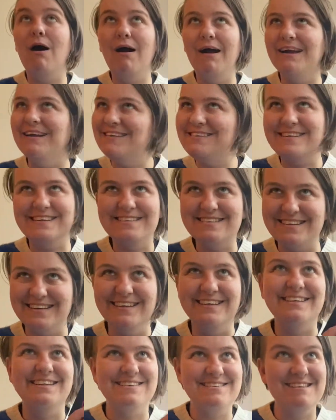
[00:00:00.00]
Sister,
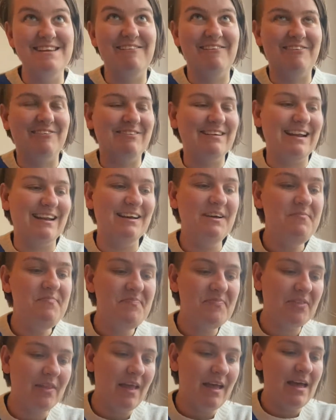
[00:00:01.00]
the Serial Killer.
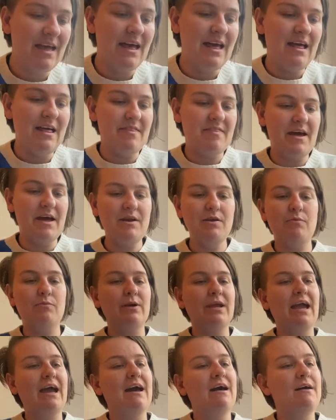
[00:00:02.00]
Then we
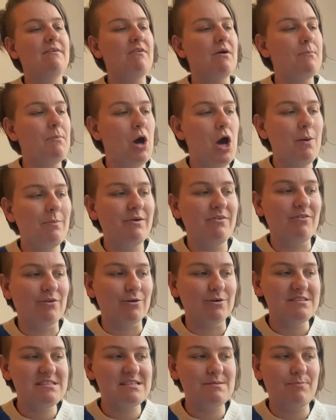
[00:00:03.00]
have
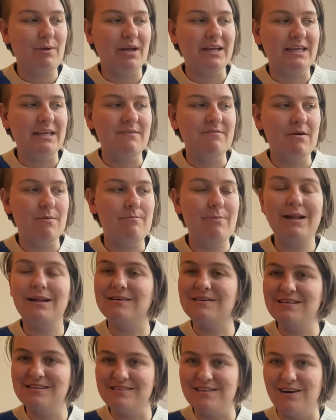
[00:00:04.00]
Permafrost by Eva
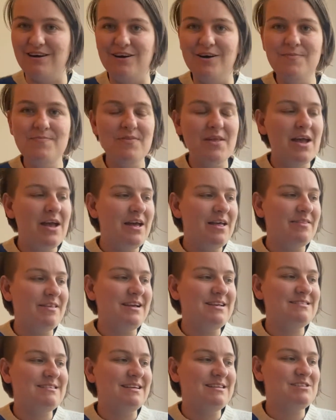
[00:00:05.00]
Baltasar.
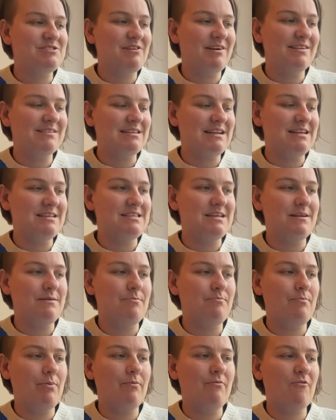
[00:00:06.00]
This is translated
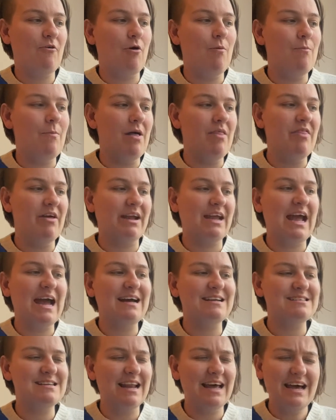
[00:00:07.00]
from the
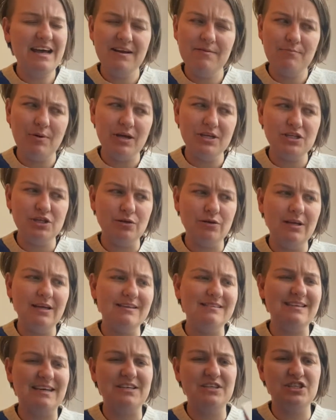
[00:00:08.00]
Catalan by Julia
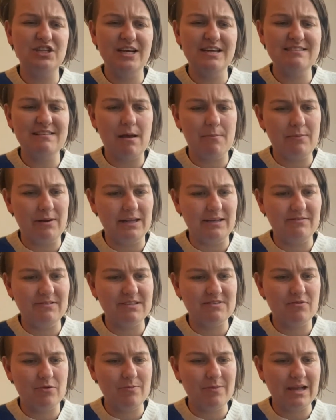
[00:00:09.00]
Sanchez. I believe it's
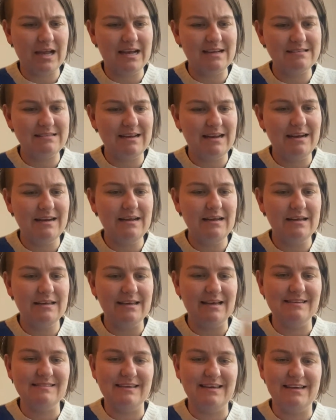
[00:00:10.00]
from the Catalan.
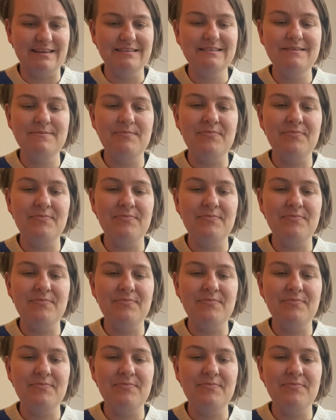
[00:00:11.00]
Yes, it is.